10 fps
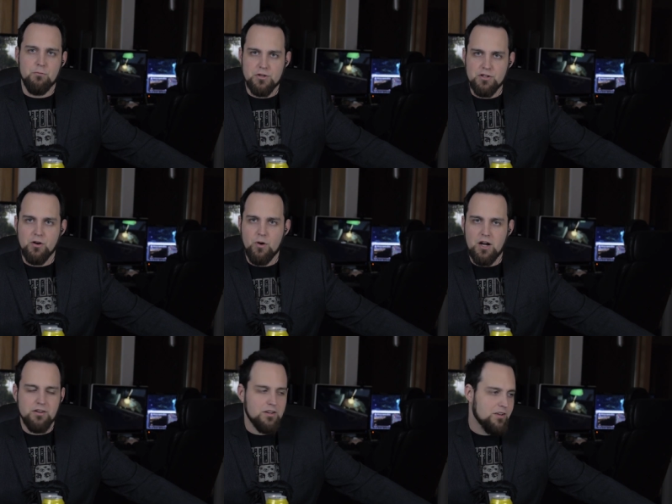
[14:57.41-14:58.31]
when you go
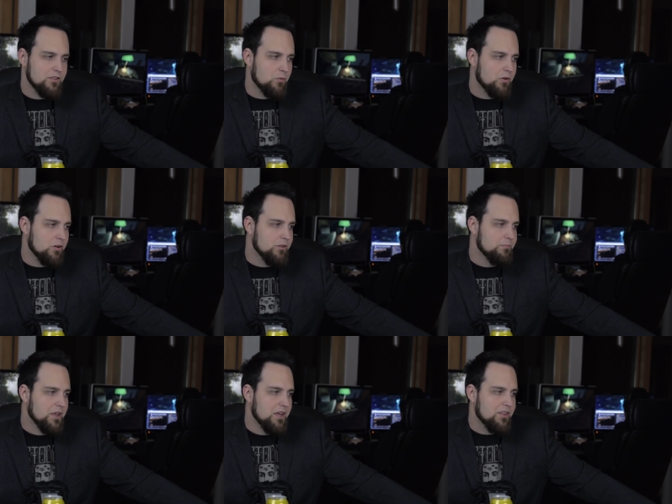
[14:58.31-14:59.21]
out in the world
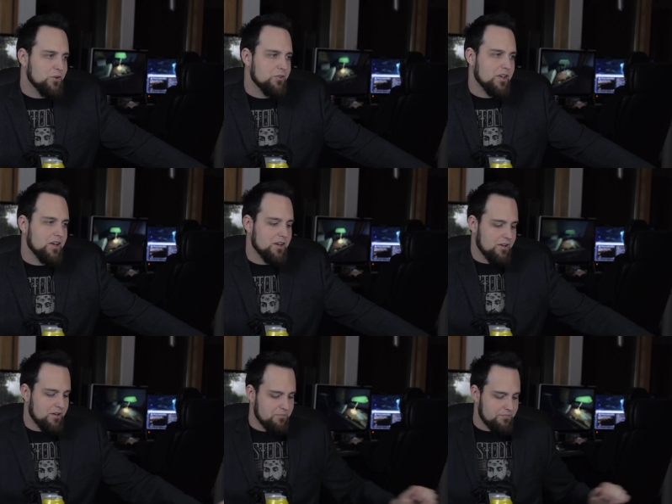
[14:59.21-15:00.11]
there's
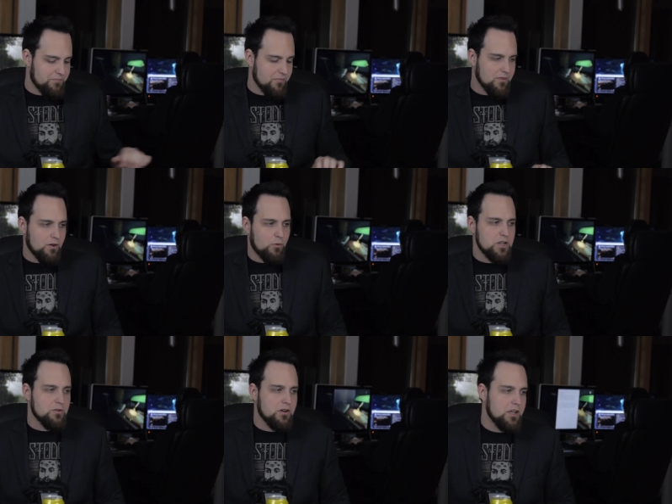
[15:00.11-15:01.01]
a um, a
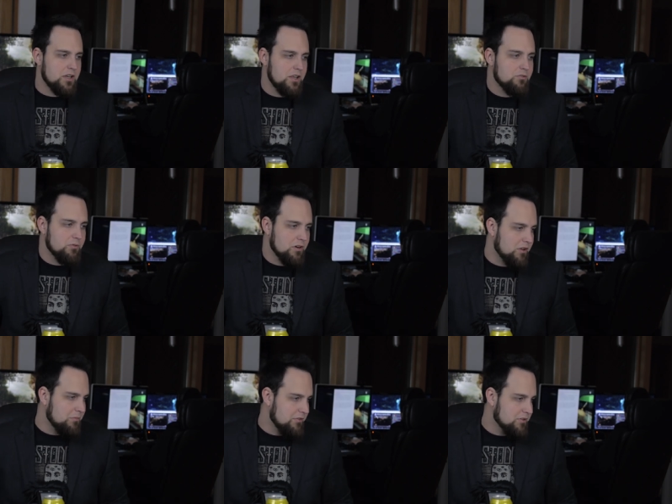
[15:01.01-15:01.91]
restaurant in
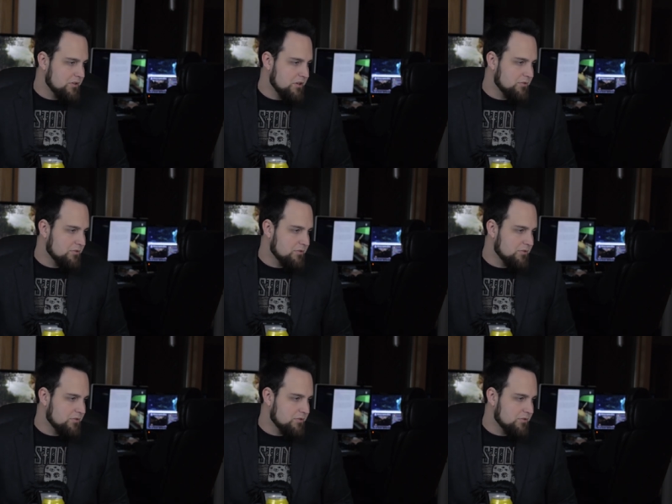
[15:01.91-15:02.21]
Israel. I believe it's